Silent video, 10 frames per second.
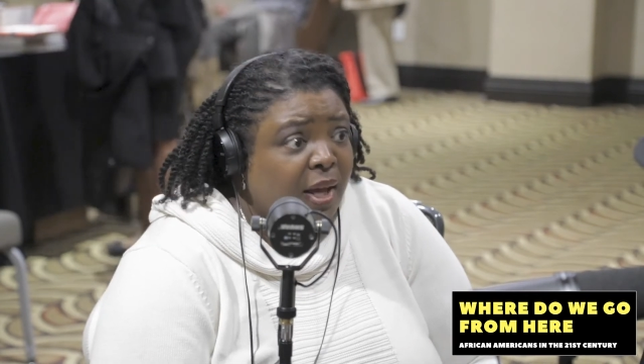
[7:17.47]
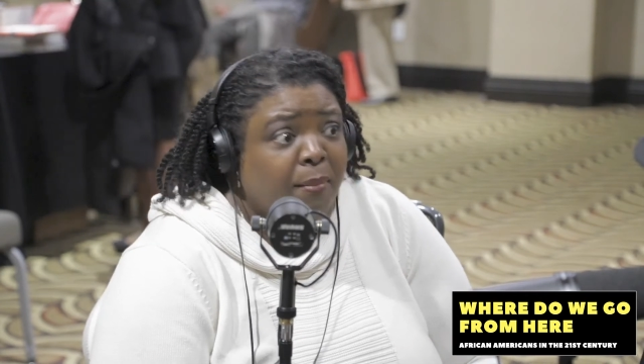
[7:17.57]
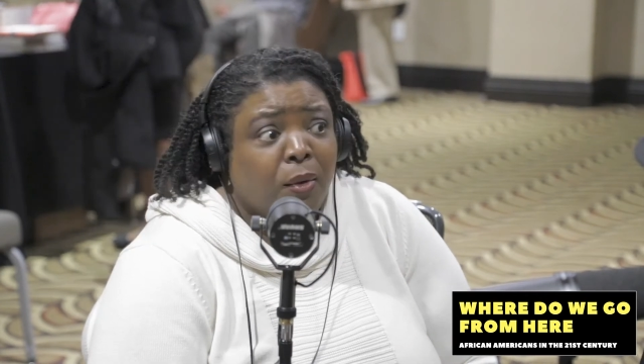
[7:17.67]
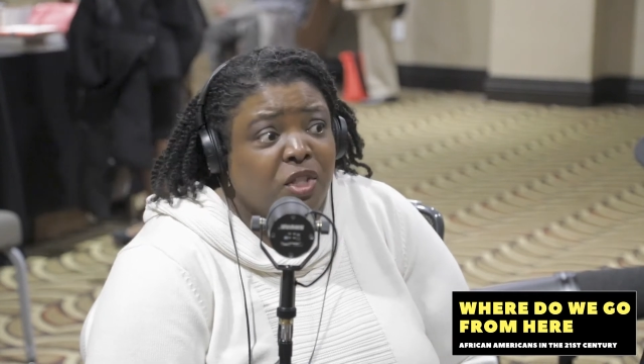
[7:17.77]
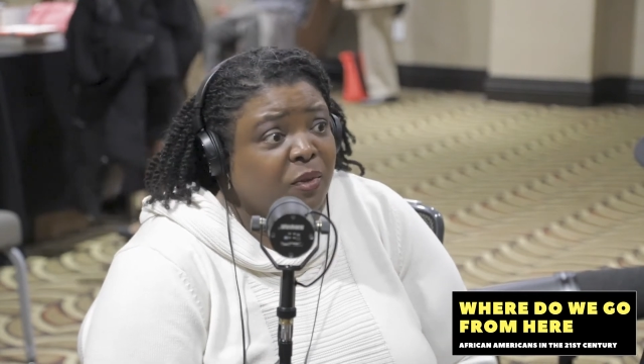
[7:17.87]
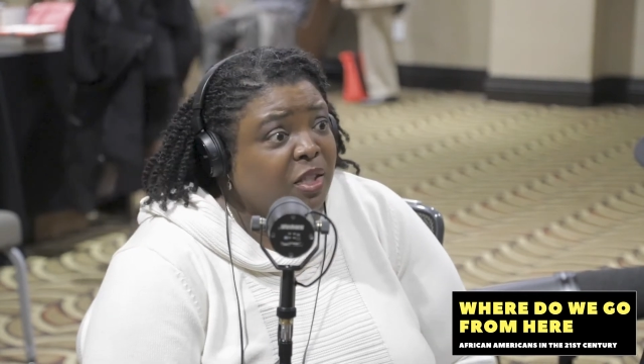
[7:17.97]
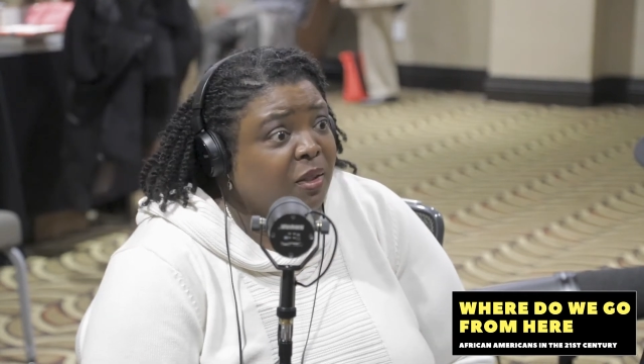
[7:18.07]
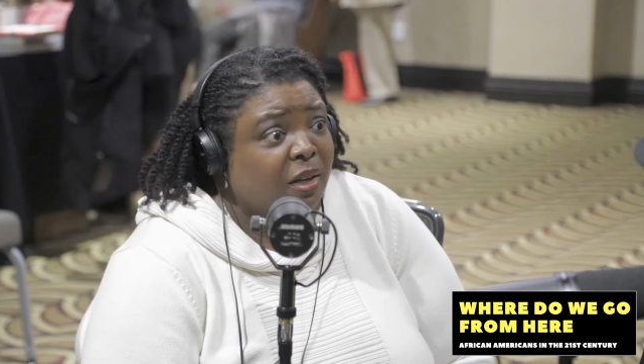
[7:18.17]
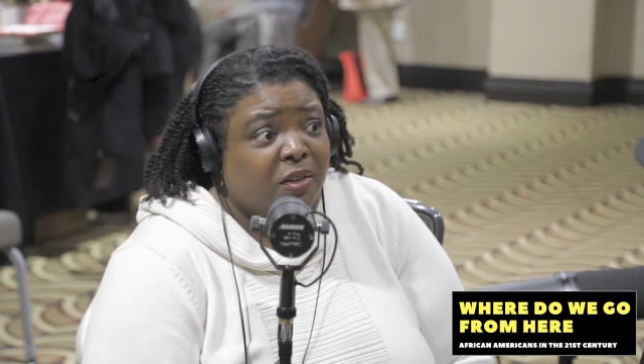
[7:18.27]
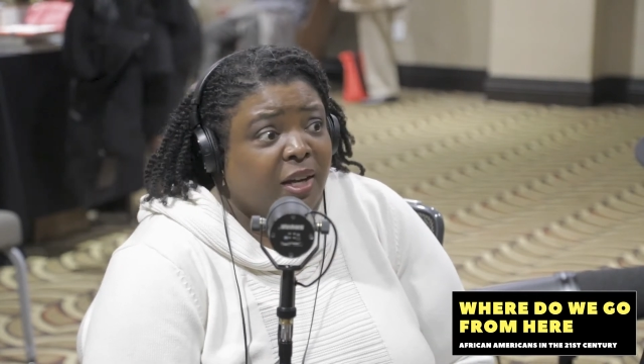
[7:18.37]
Most of us
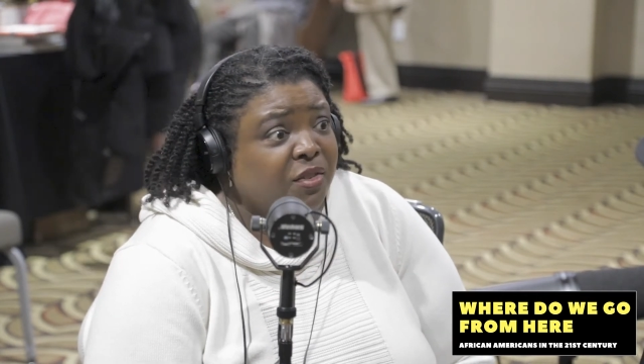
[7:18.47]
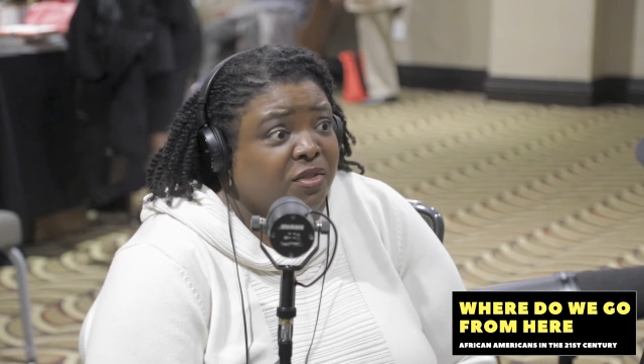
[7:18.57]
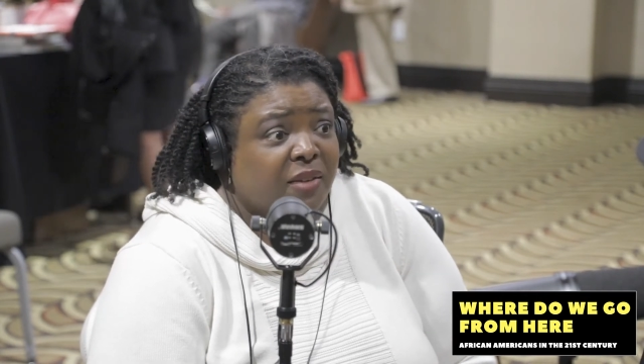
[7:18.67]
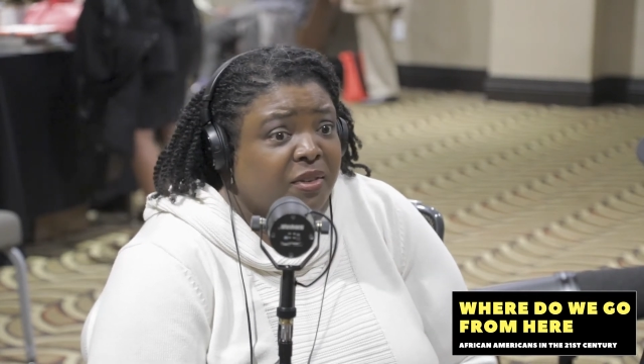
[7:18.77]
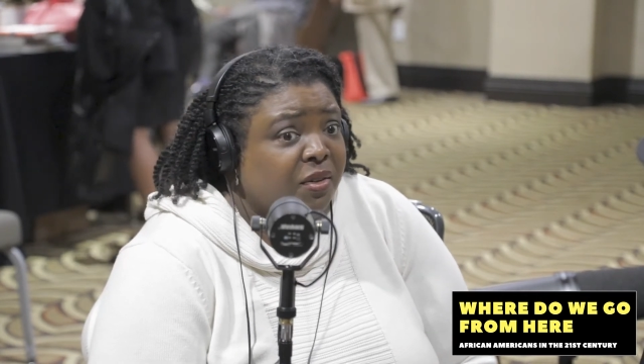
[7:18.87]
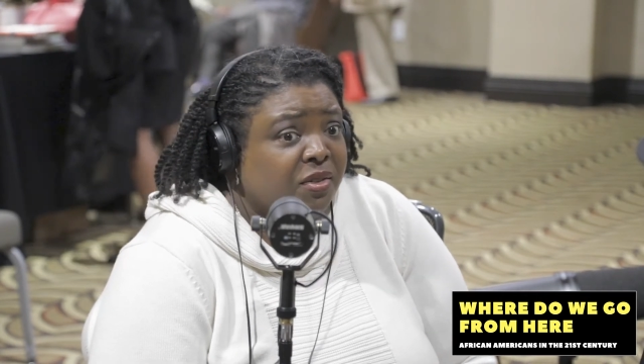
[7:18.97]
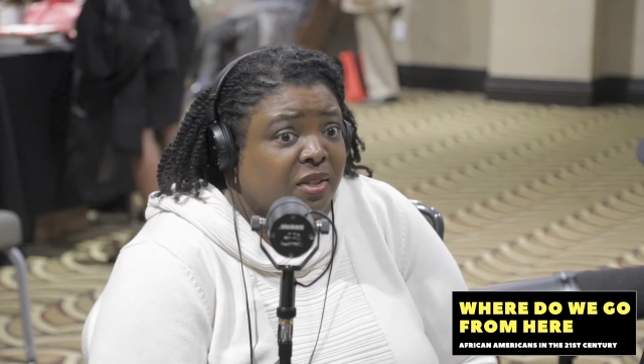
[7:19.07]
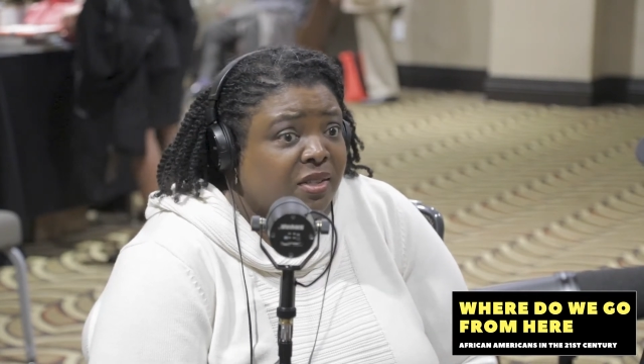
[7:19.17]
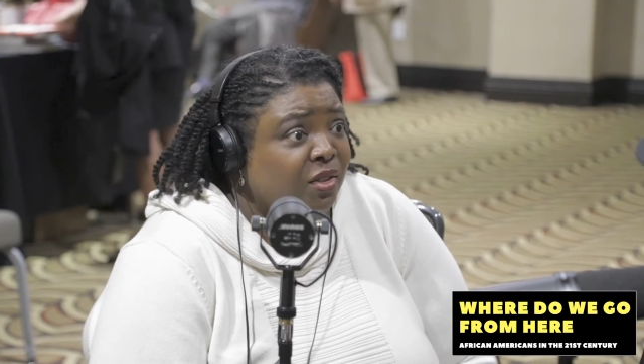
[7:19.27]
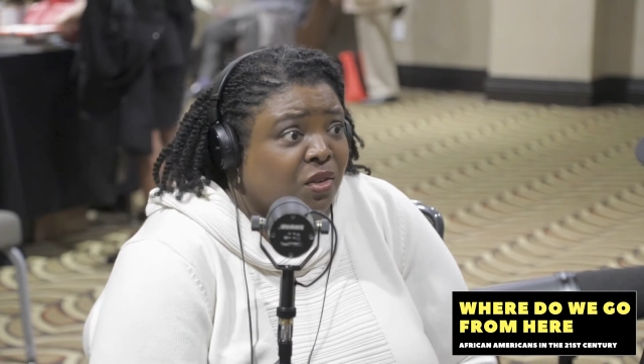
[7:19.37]
under the age of 70 or
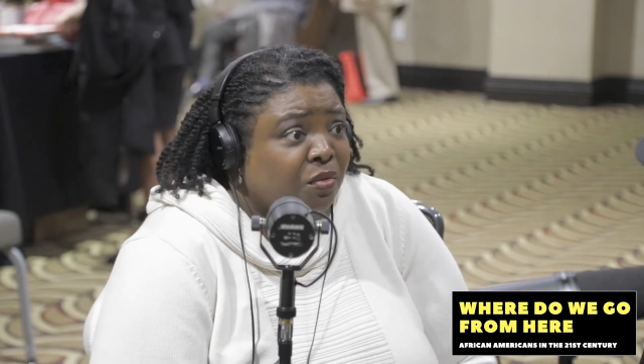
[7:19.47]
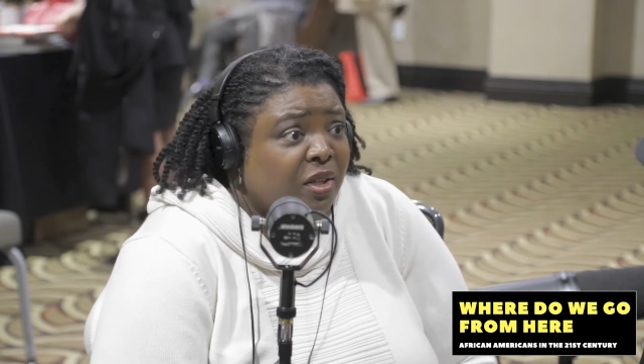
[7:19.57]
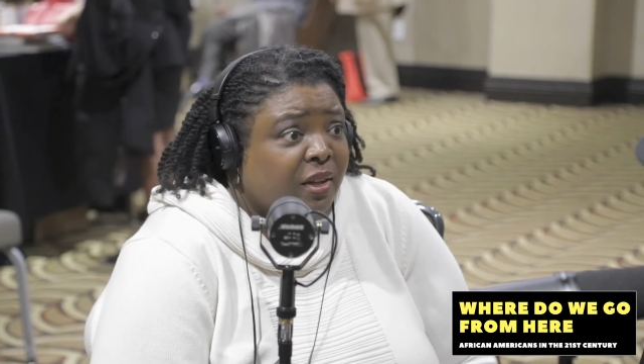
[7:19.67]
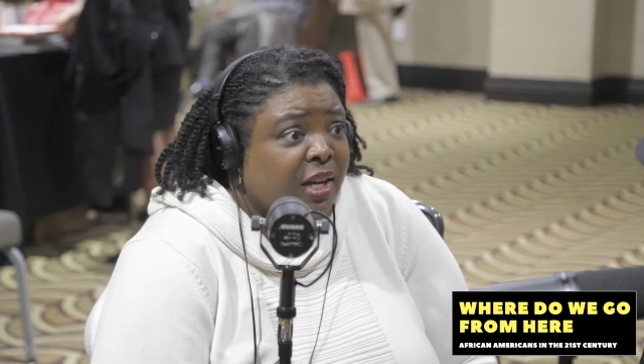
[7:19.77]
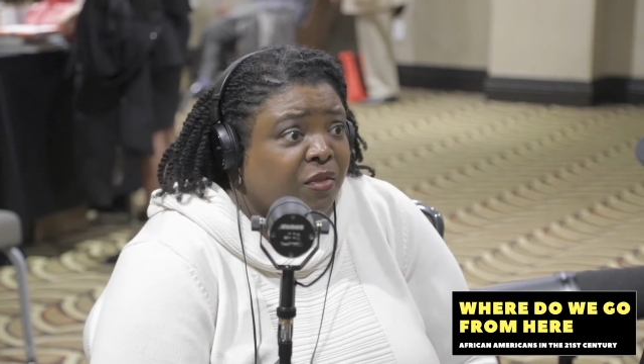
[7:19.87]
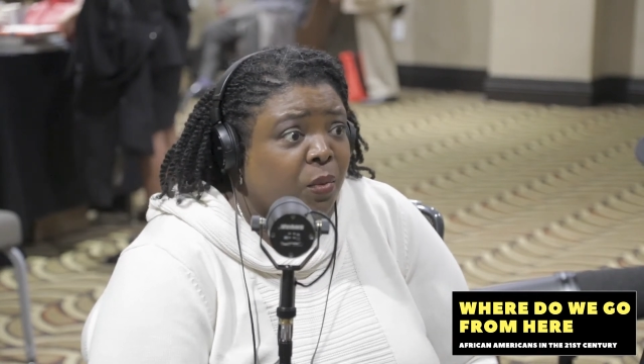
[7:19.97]
60 don't read the Afro.